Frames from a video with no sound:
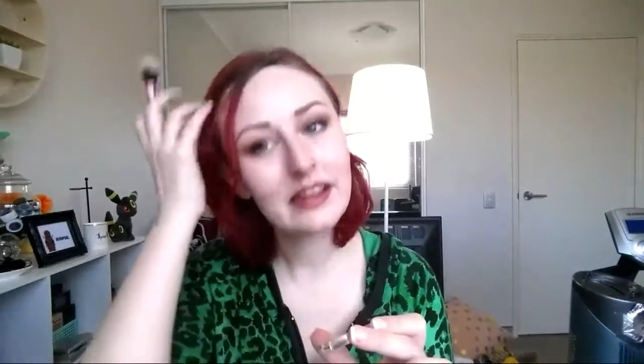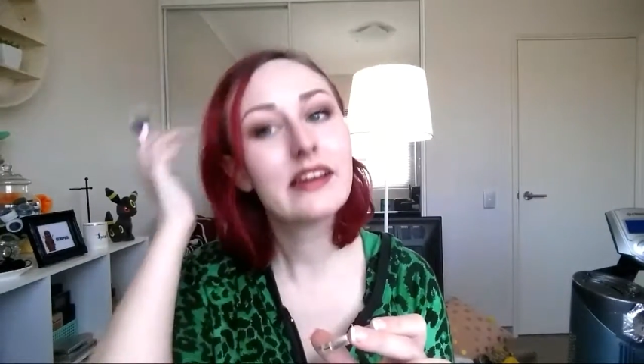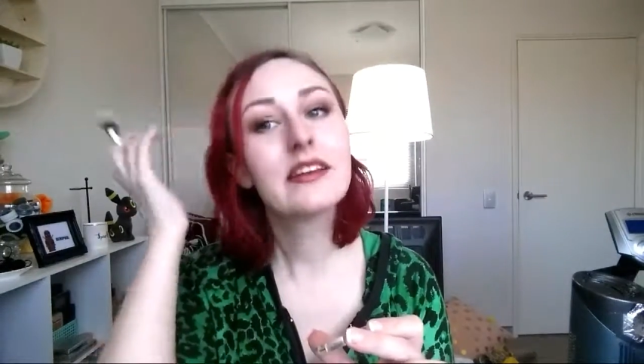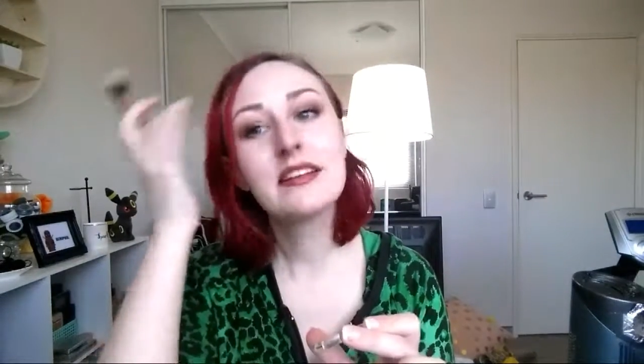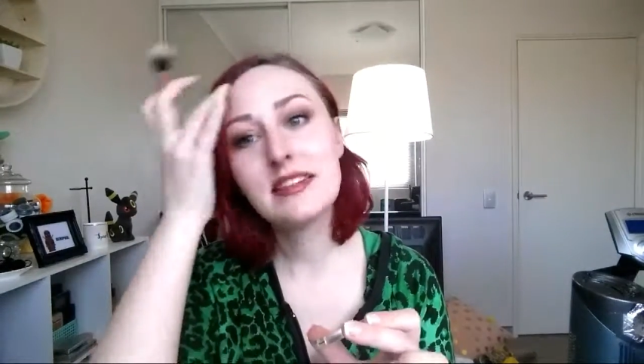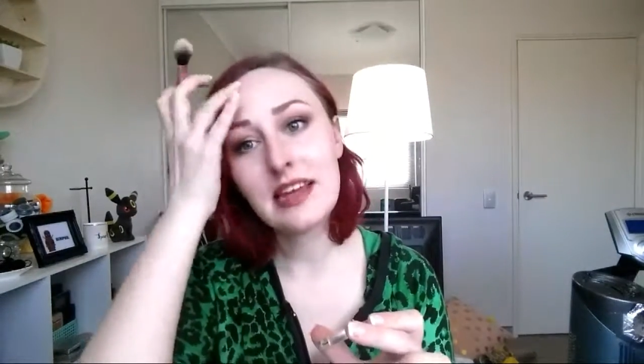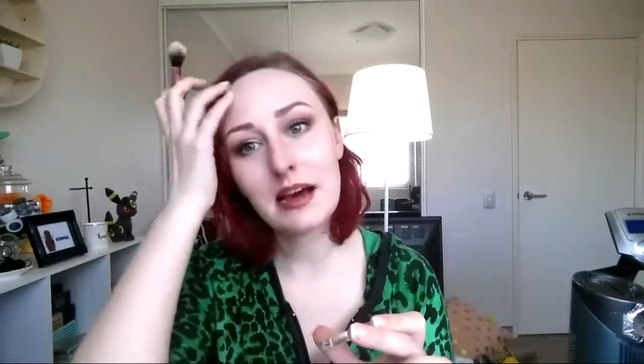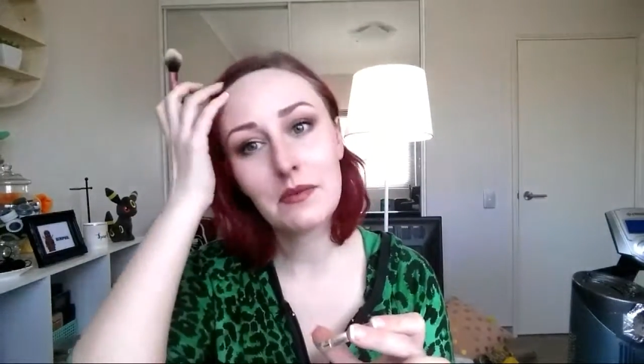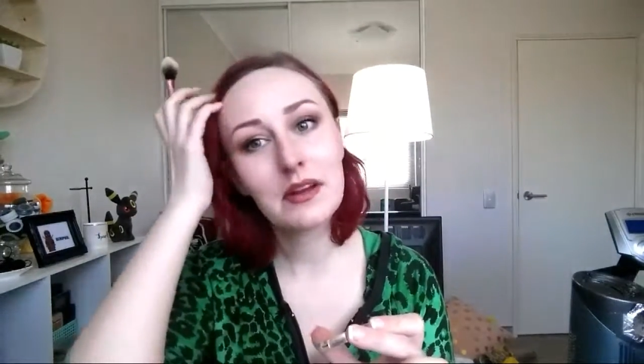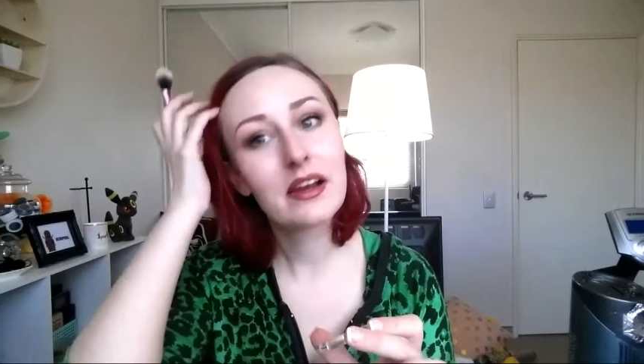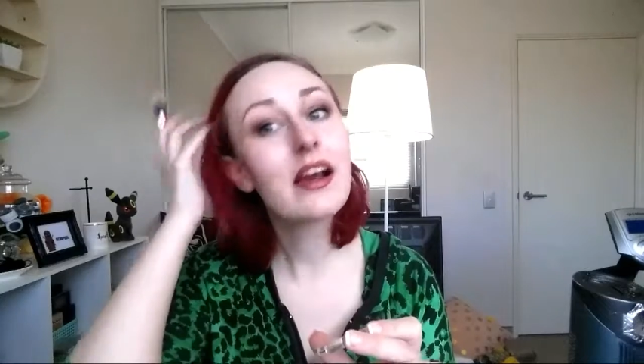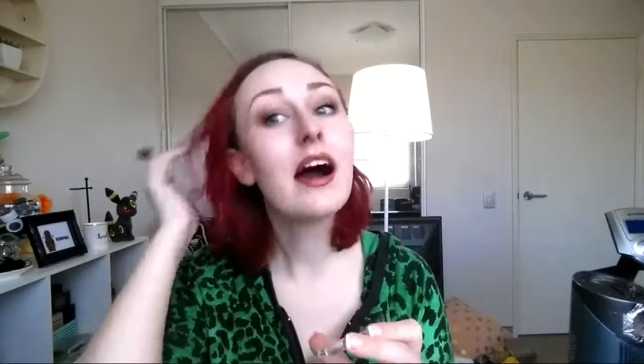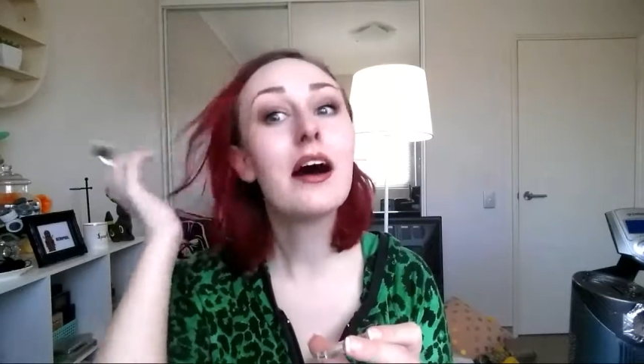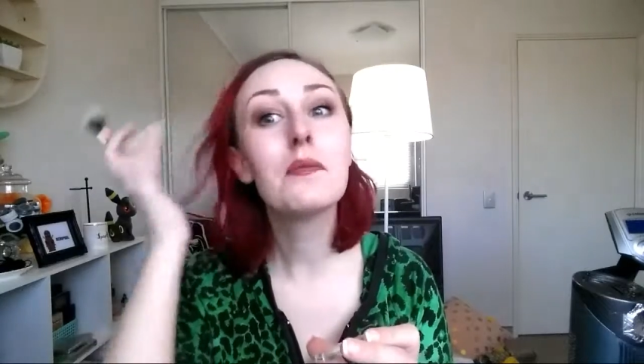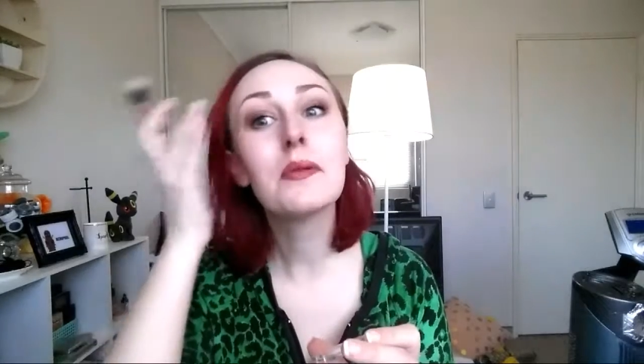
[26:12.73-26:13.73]
like dab it a
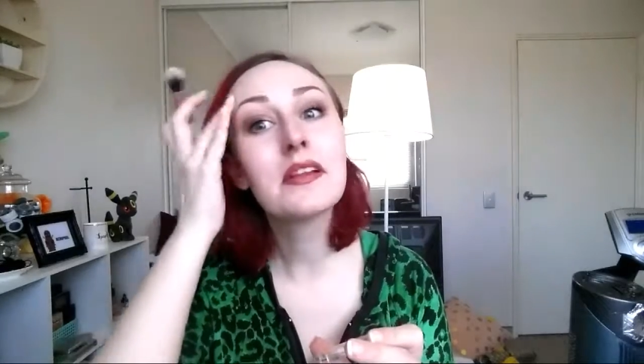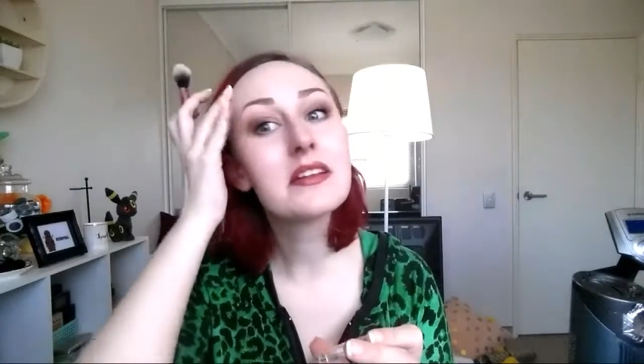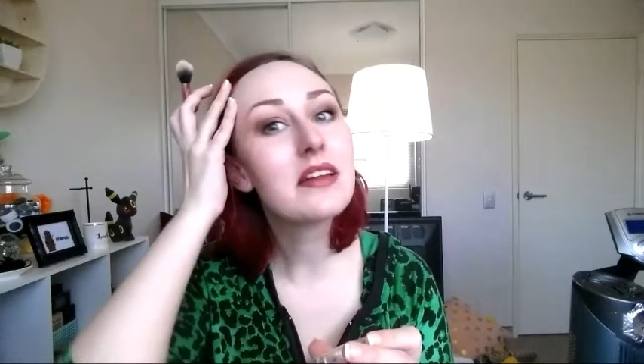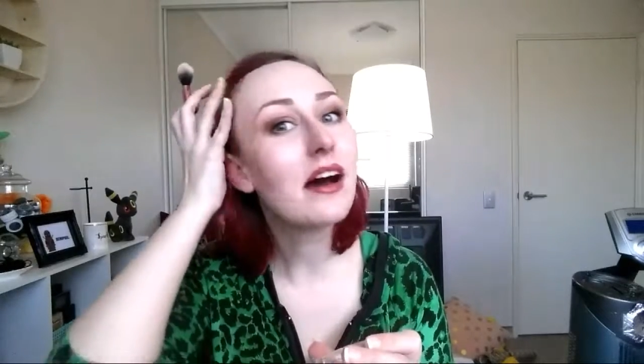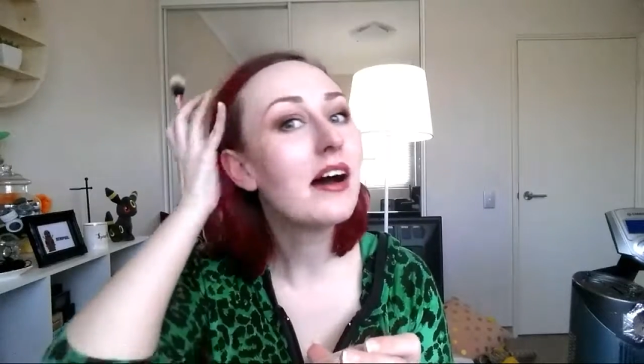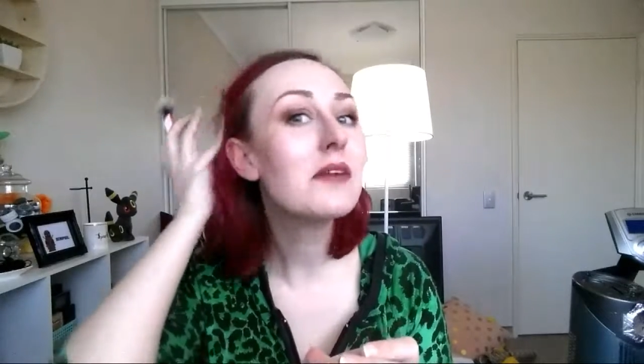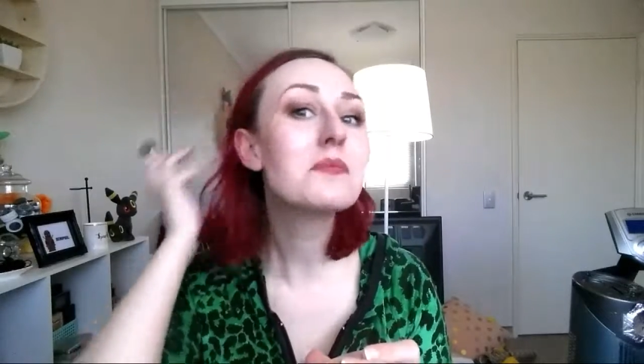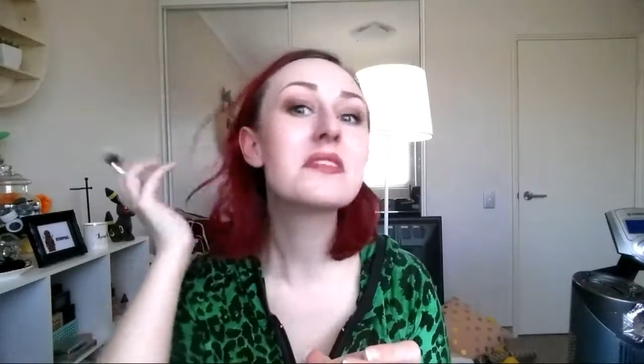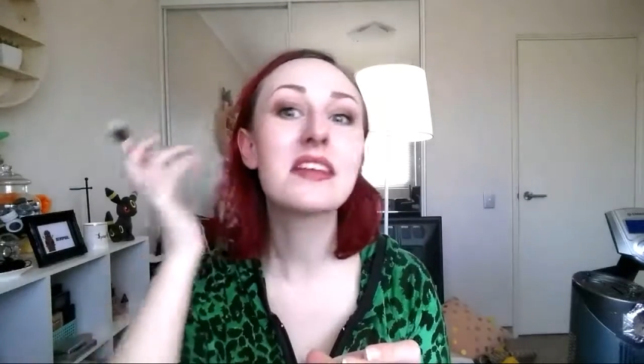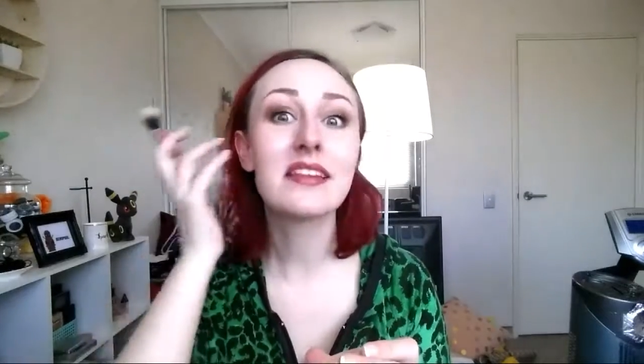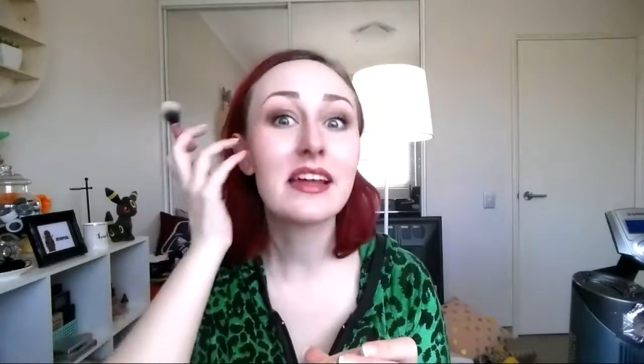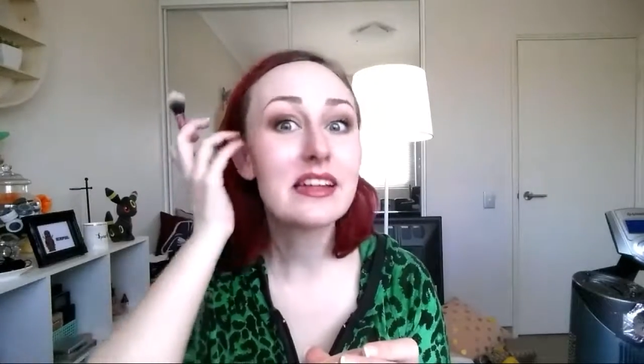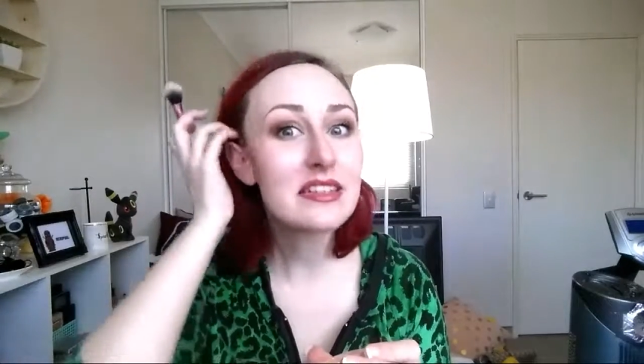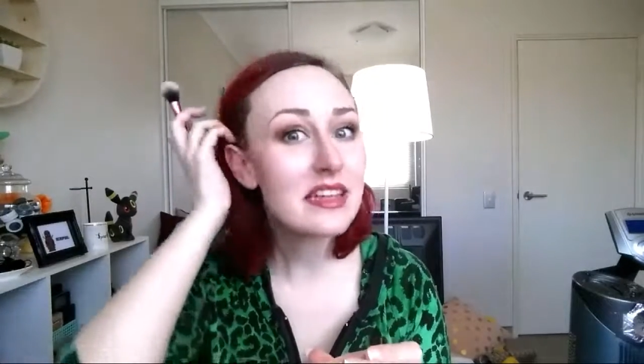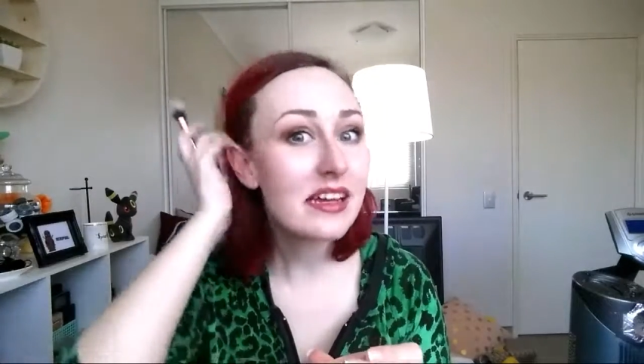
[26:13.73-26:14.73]
couple of times, and
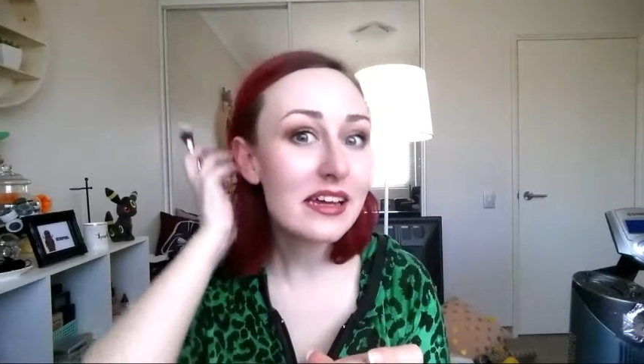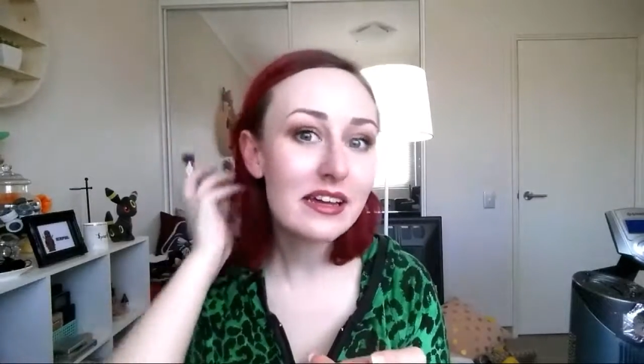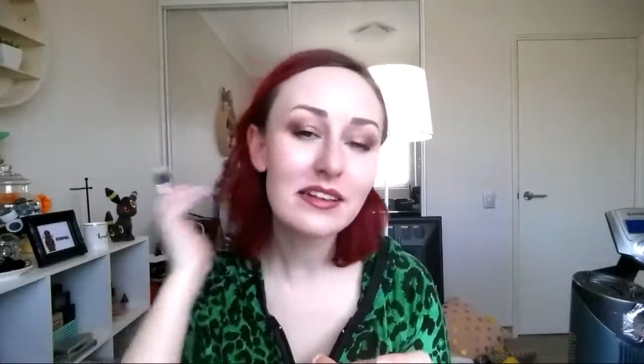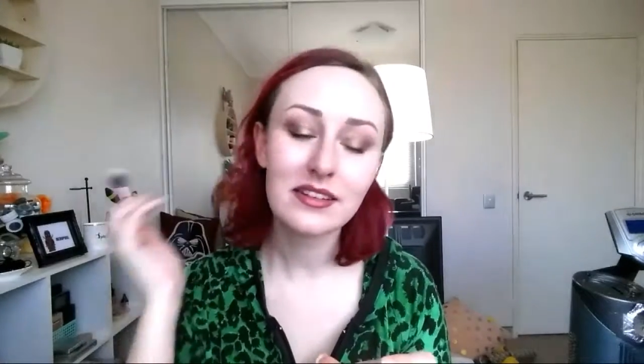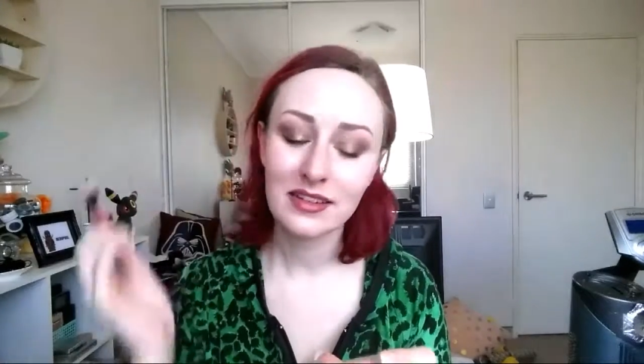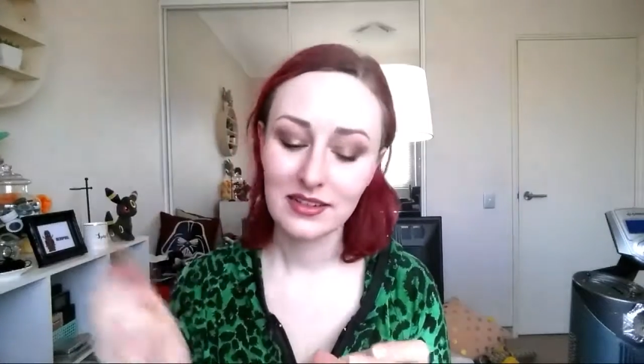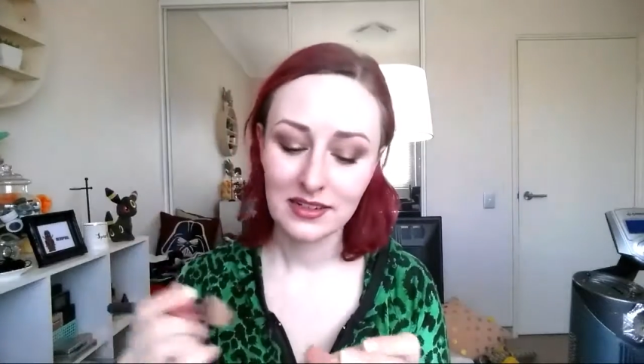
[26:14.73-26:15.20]
that's it.